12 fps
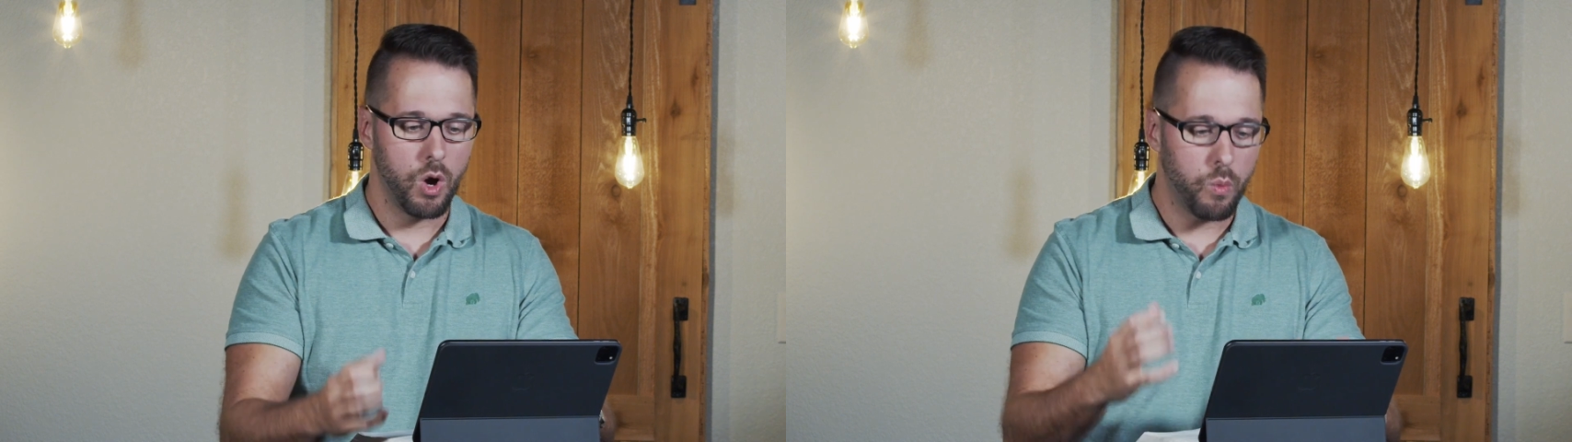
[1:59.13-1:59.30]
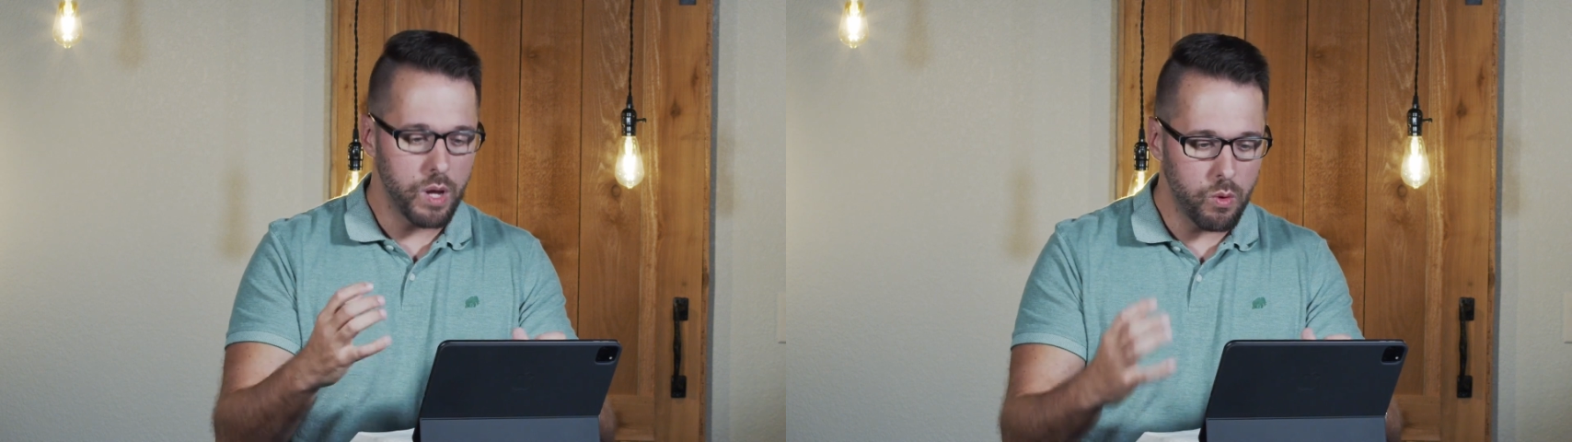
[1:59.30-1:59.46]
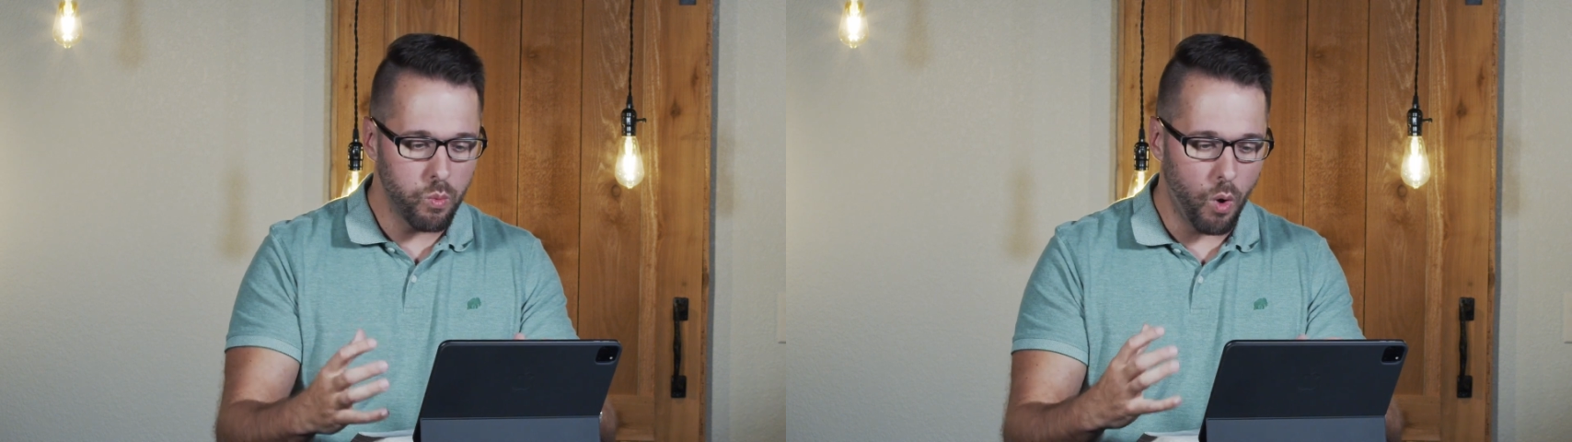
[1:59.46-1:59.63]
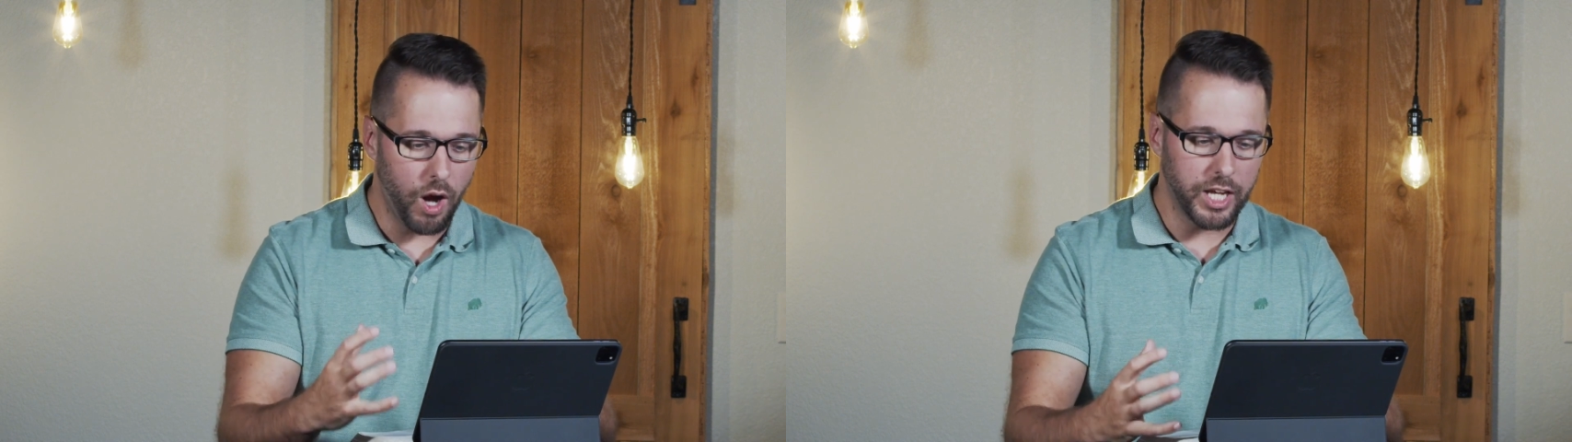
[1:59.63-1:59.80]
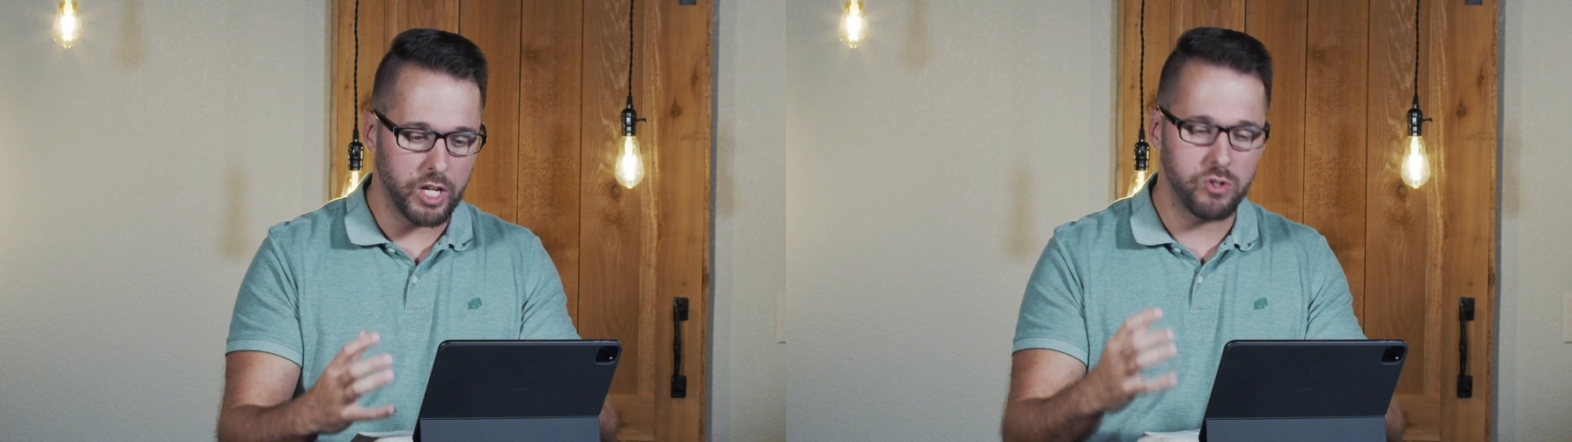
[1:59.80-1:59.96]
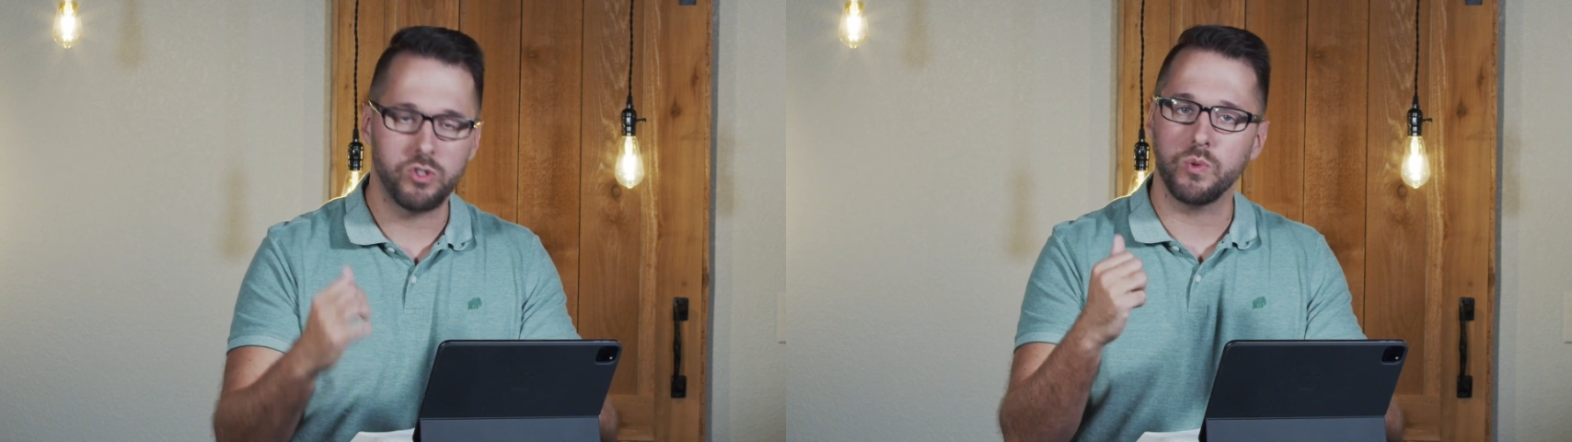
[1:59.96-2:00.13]
we want
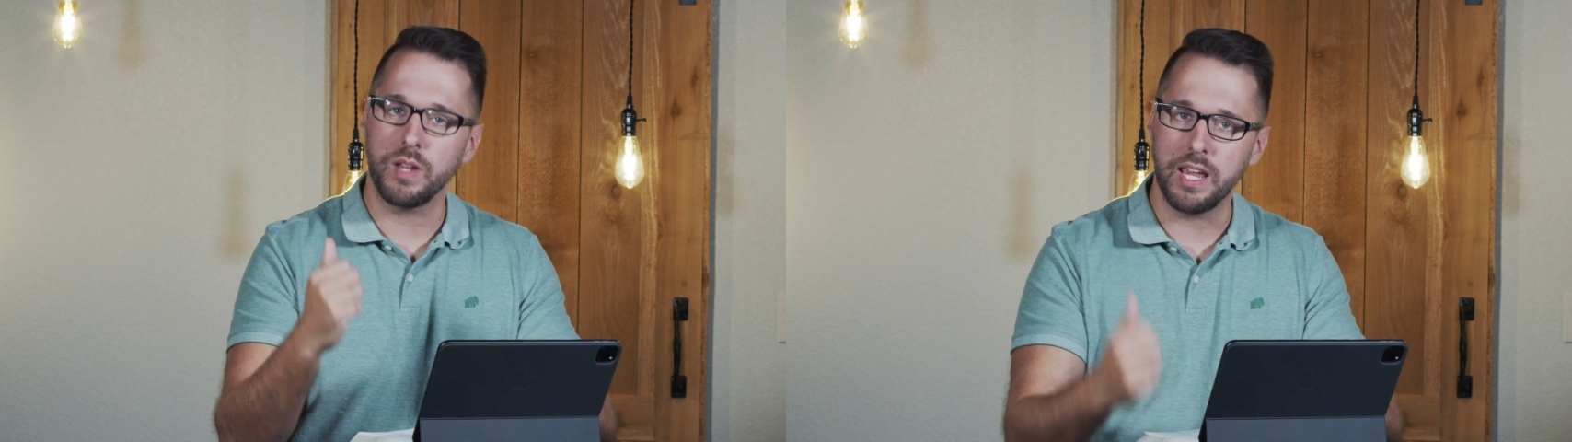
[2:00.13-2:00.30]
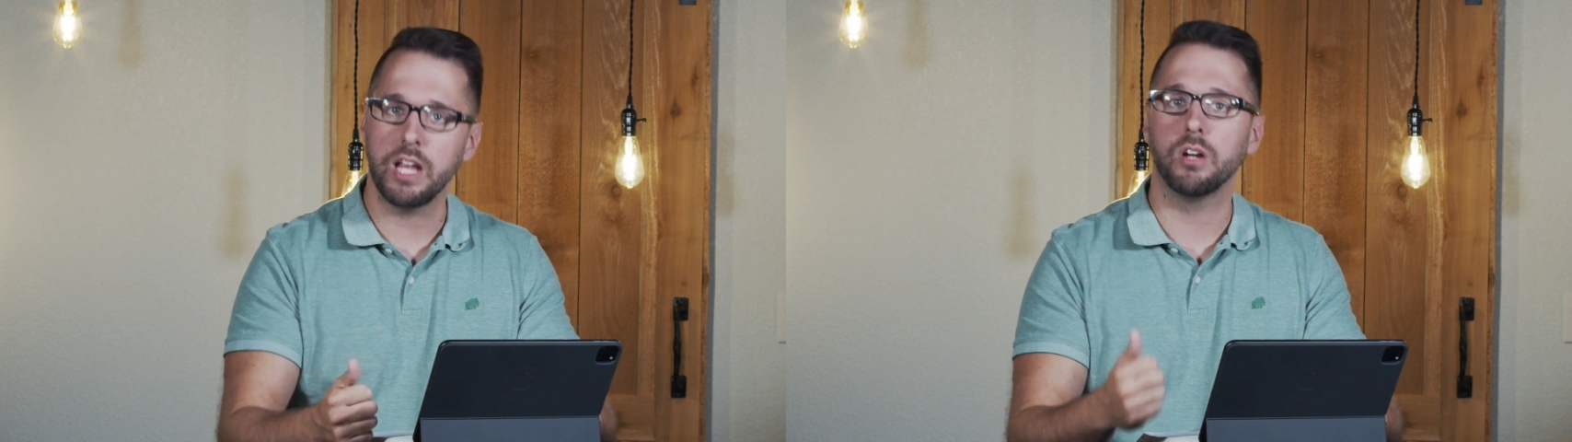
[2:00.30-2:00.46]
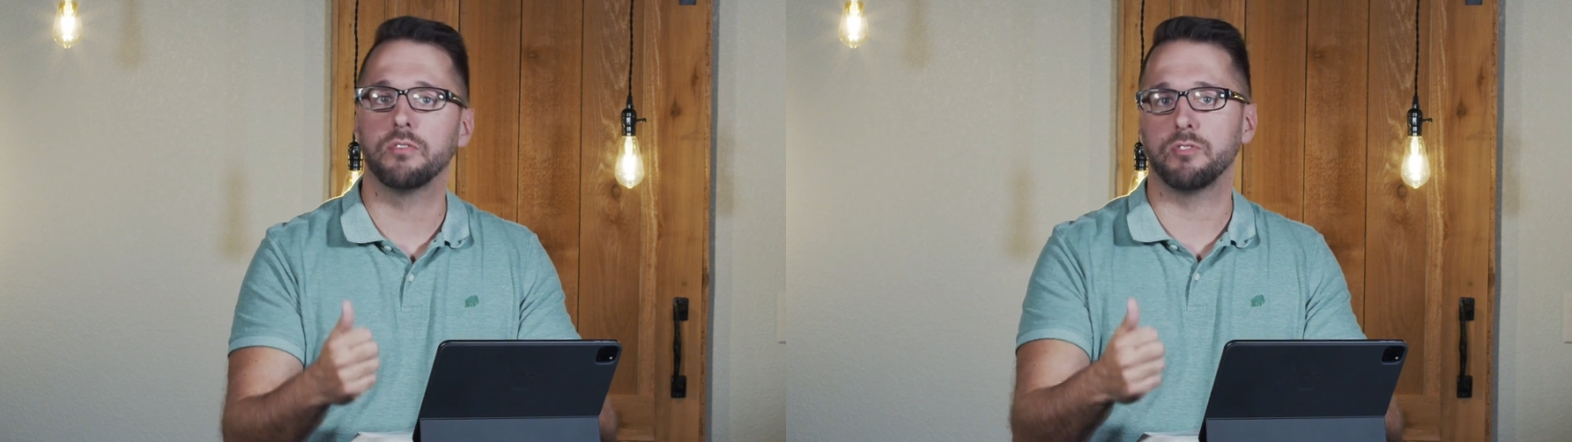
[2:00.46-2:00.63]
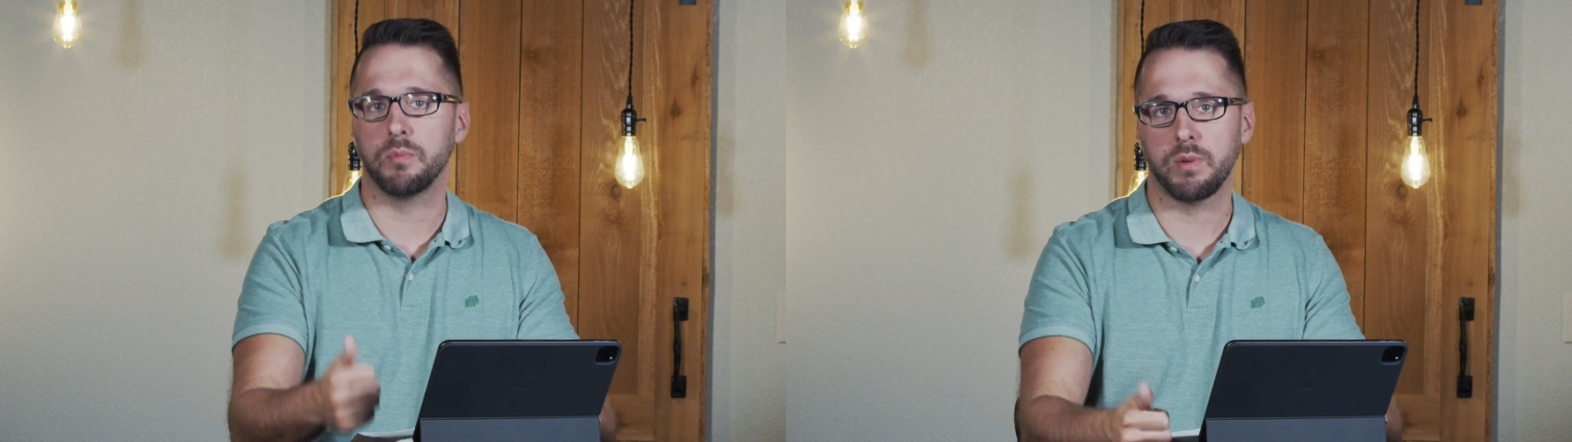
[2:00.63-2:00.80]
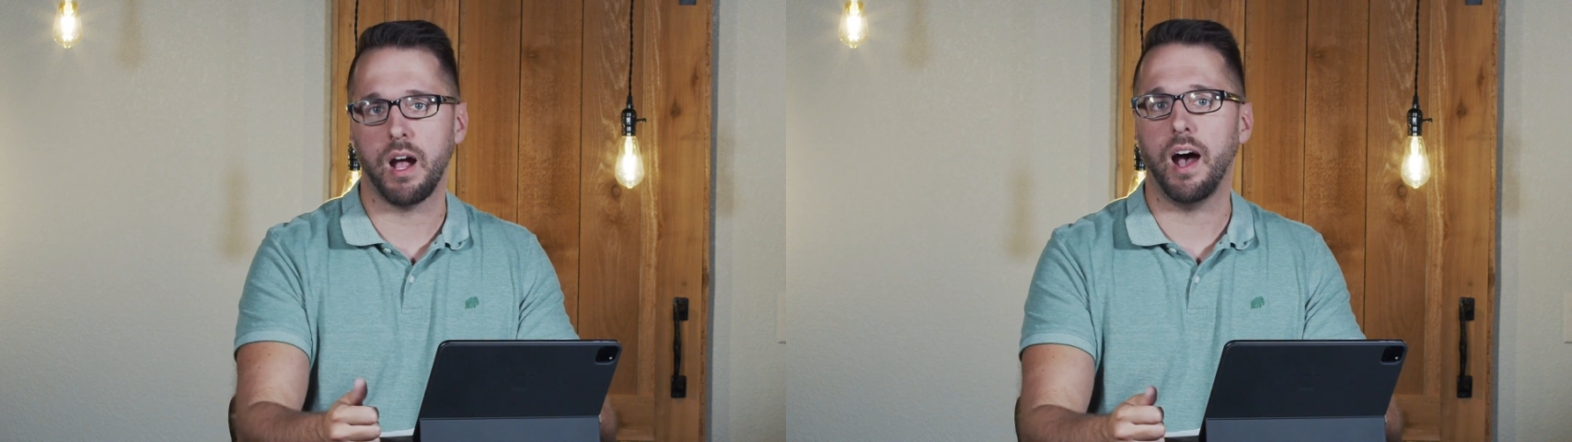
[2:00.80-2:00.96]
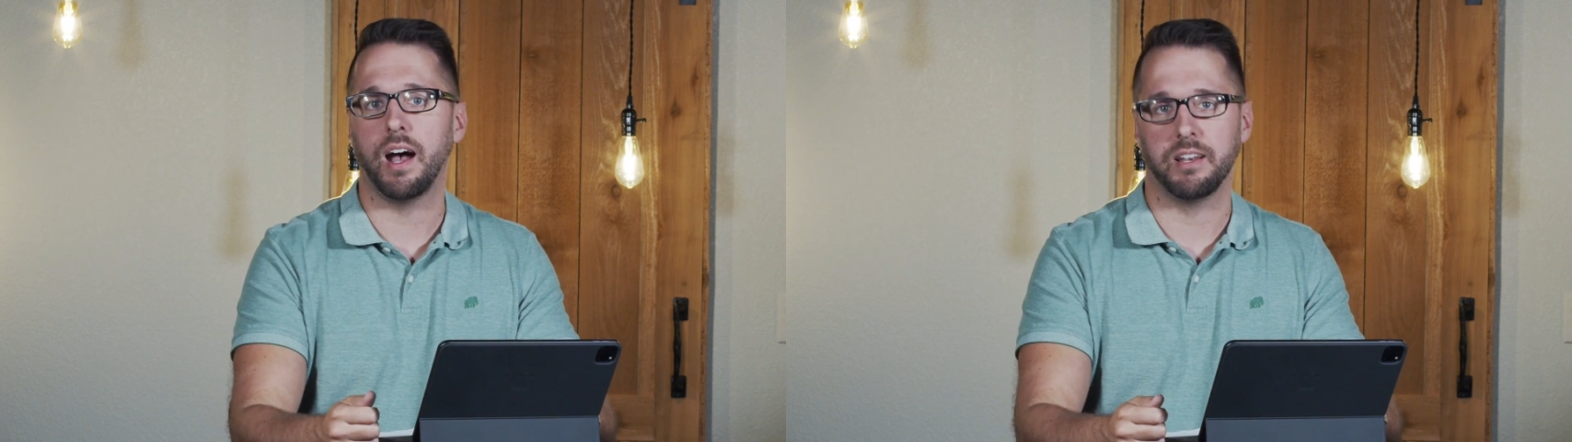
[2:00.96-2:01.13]
you to hear from
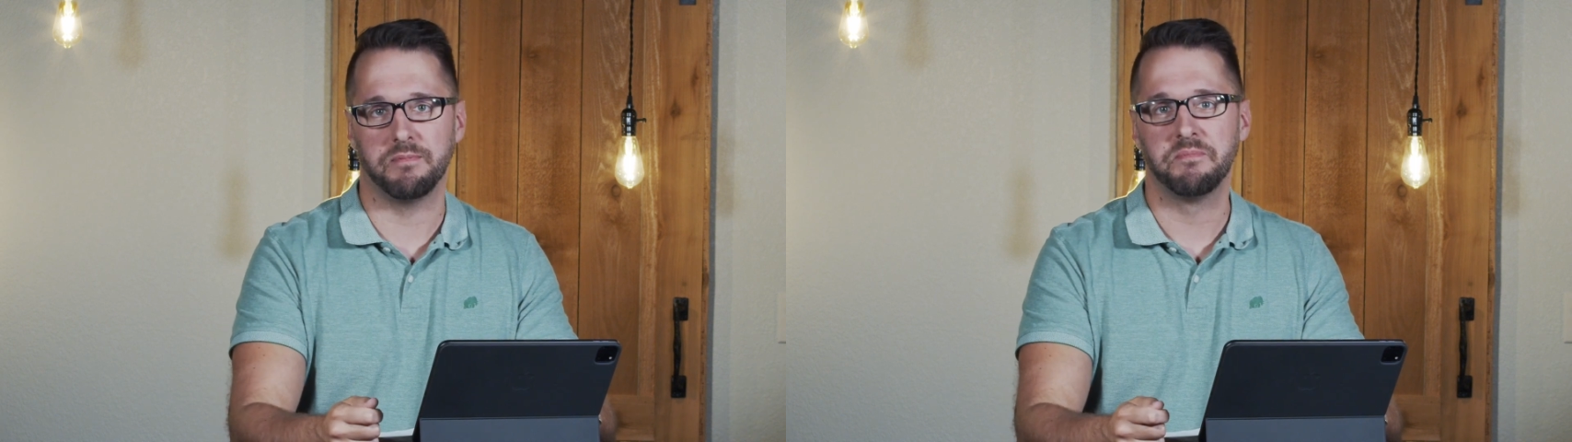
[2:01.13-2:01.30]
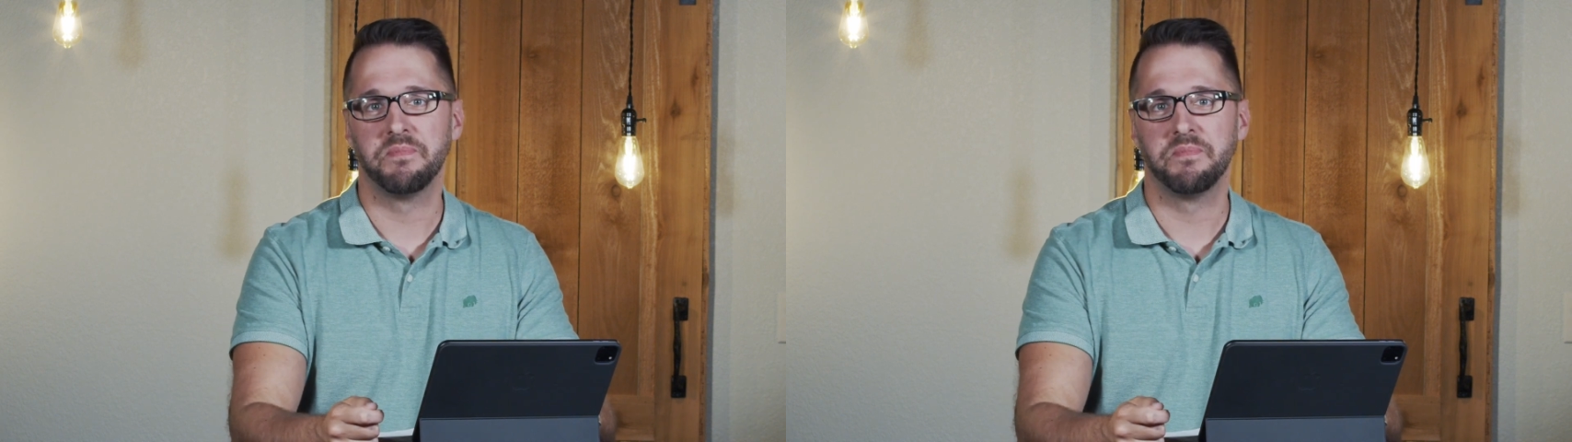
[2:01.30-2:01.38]
God.